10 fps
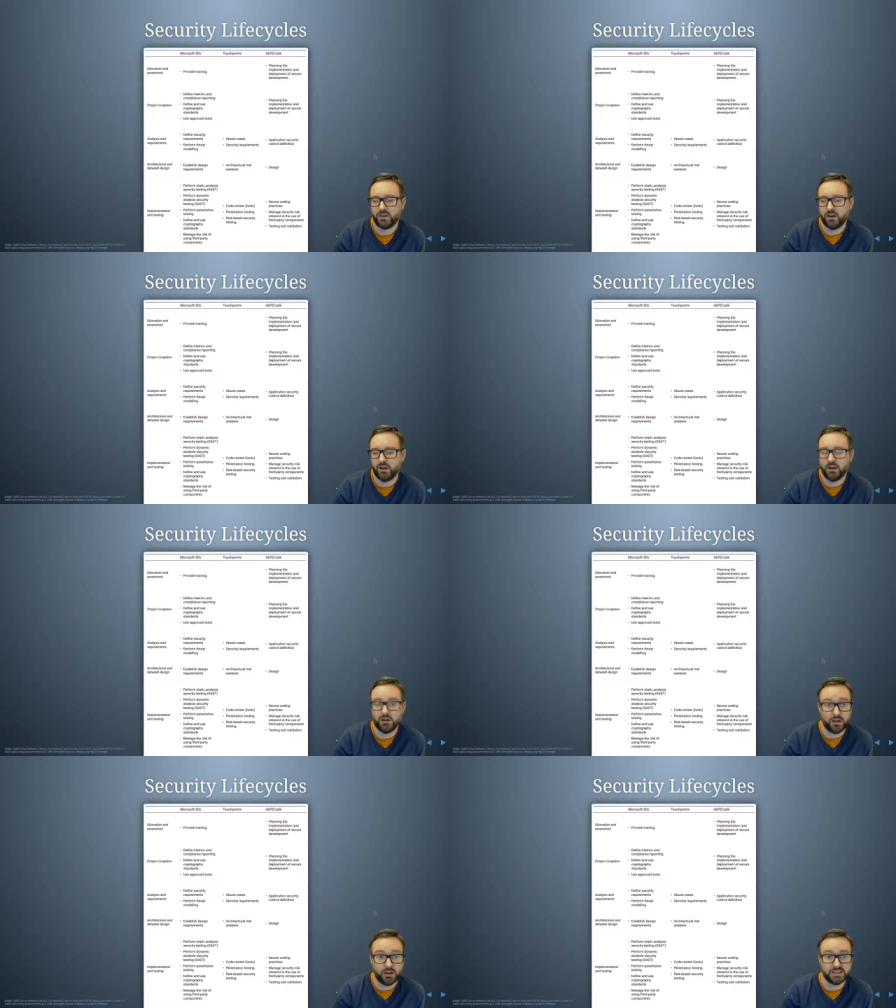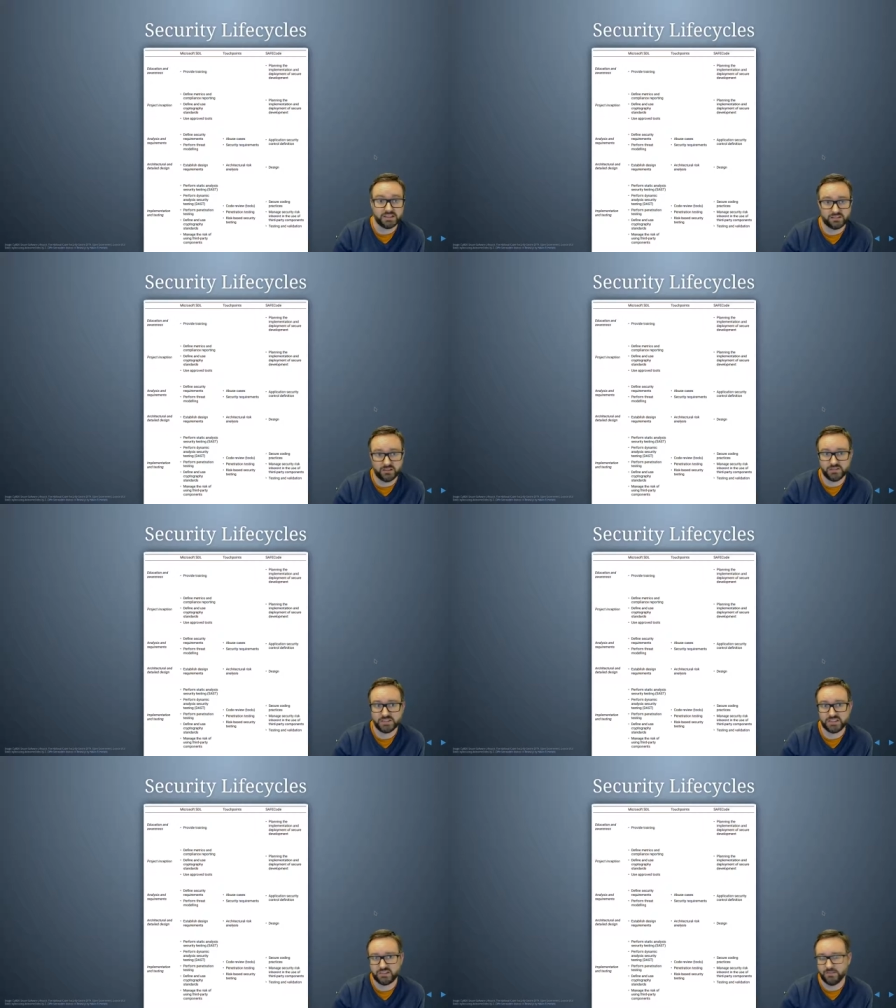on his on the
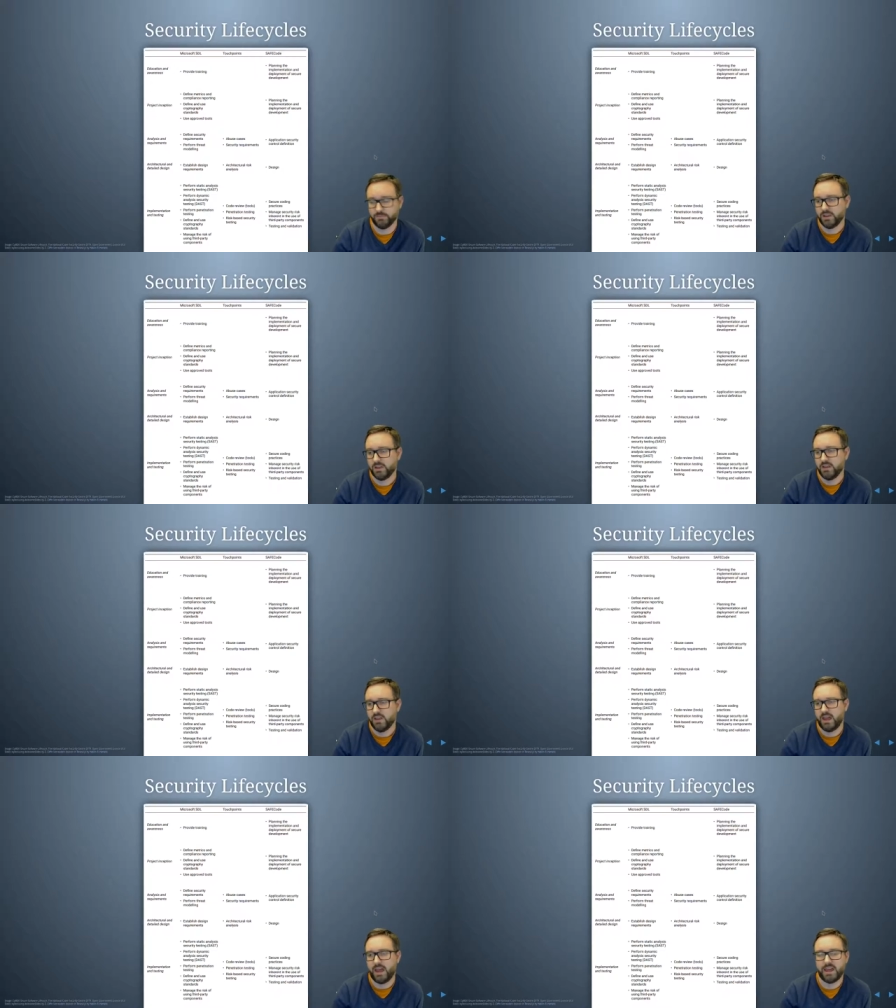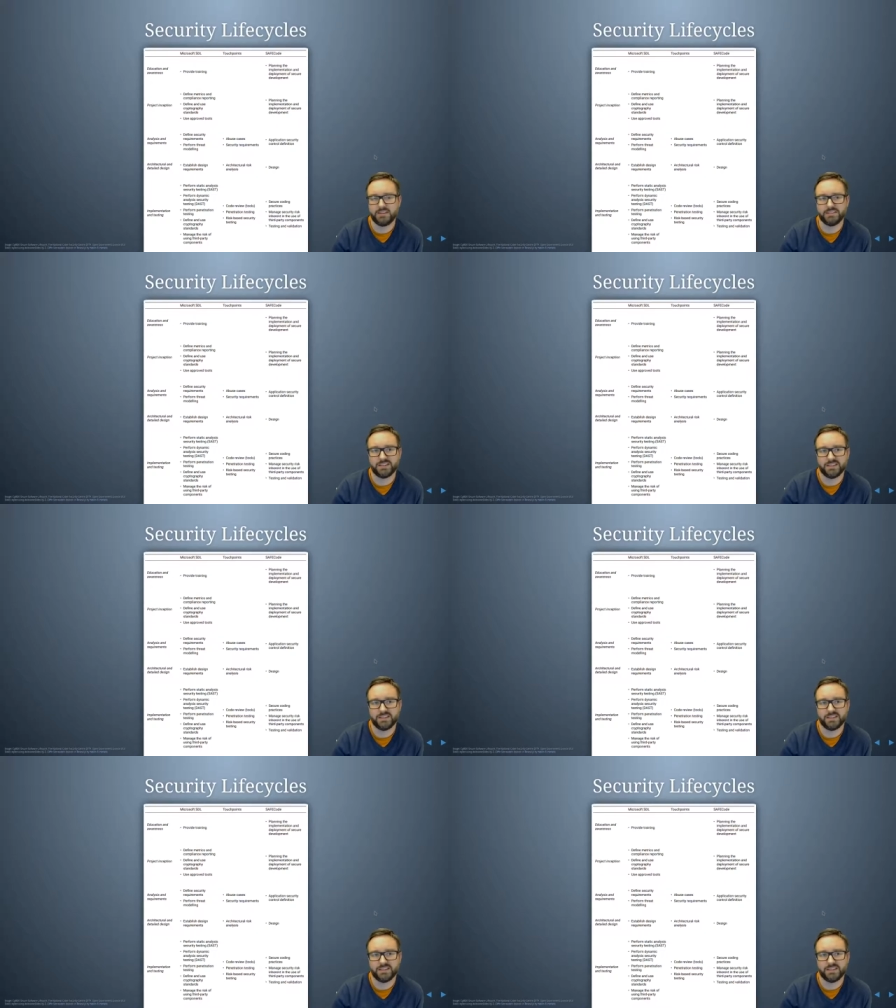system and